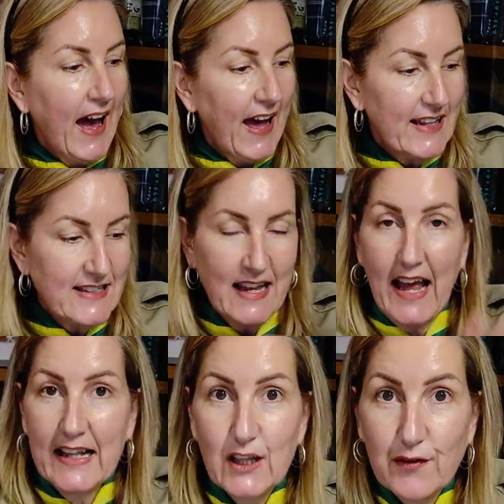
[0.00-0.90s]
And
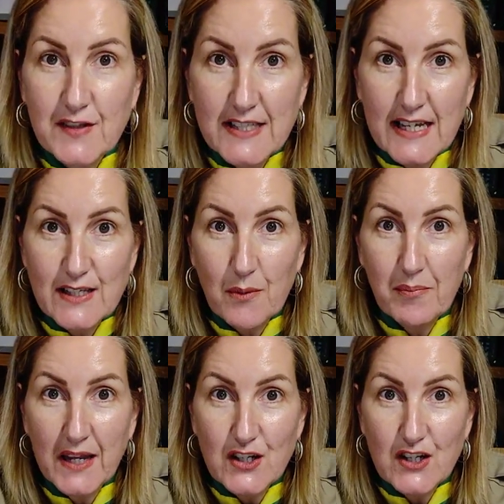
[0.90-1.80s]
I'd love to see
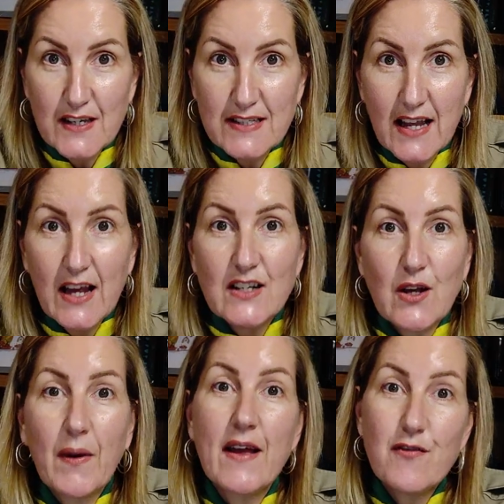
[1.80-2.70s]
some pictures.
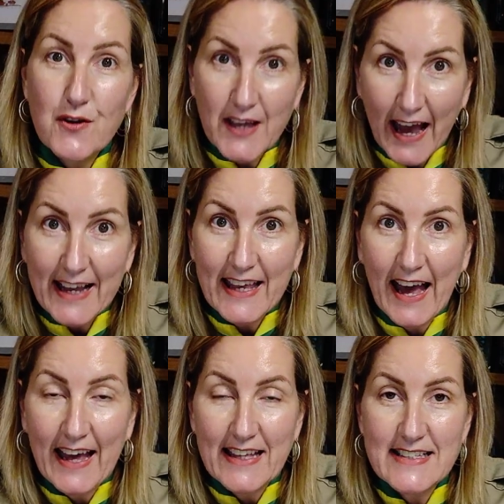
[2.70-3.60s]
So if you can,
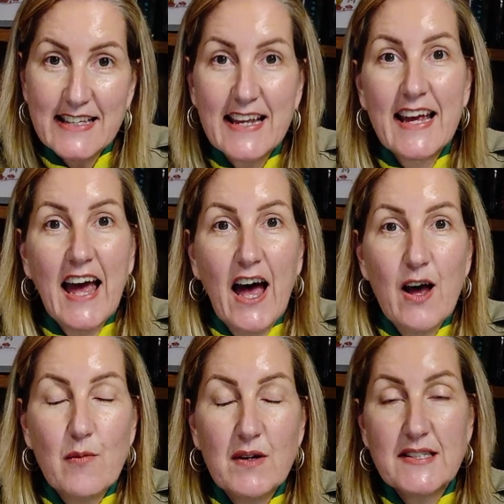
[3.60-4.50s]
guys,
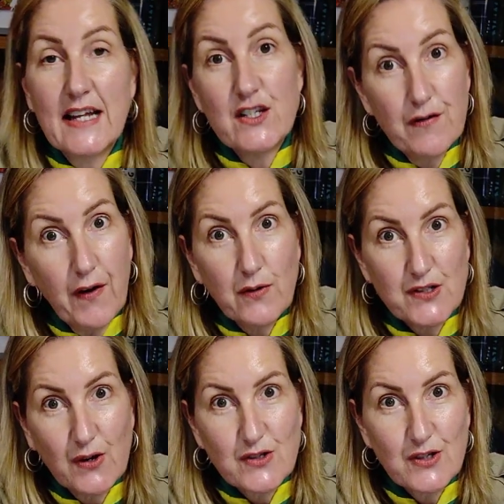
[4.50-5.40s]
send your
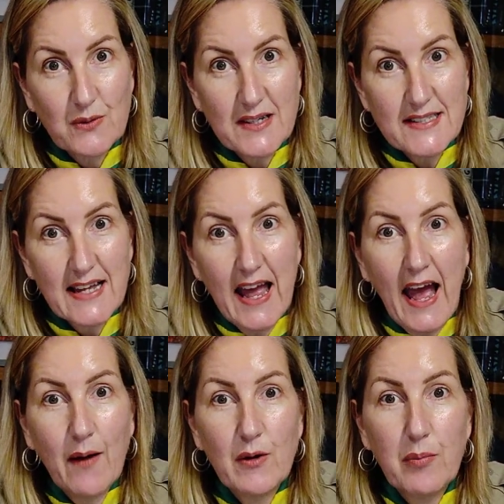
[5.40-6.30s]
photos to us
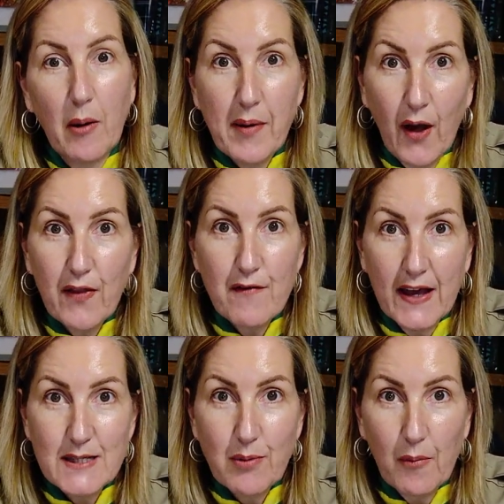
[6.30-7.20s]
and we'll pop it on the
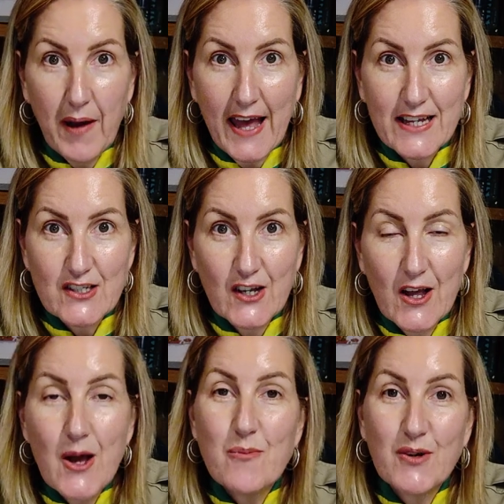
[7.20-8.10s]
Facebook page.
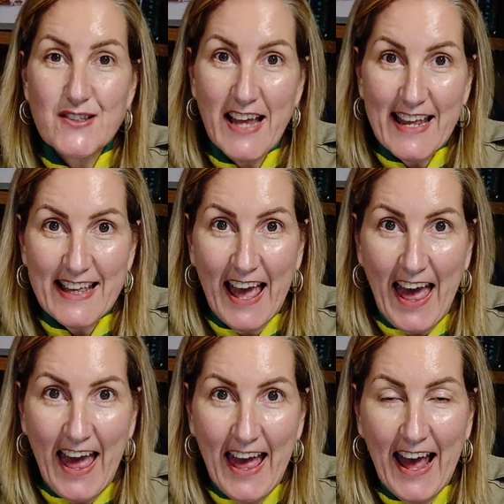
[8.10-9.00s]
But take
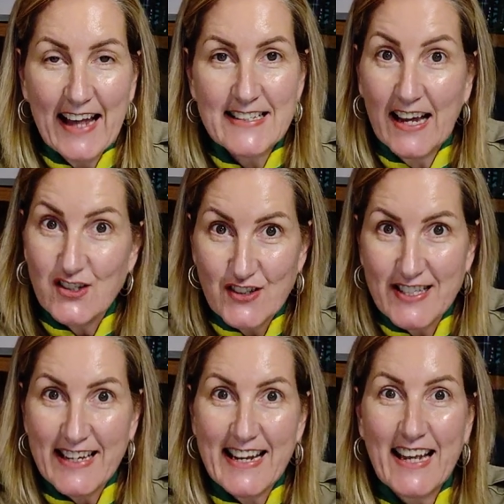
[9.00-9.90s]
care, and I shall
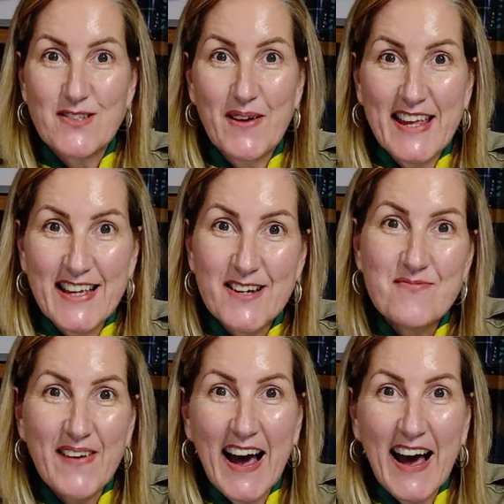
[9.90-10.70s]
see you next week.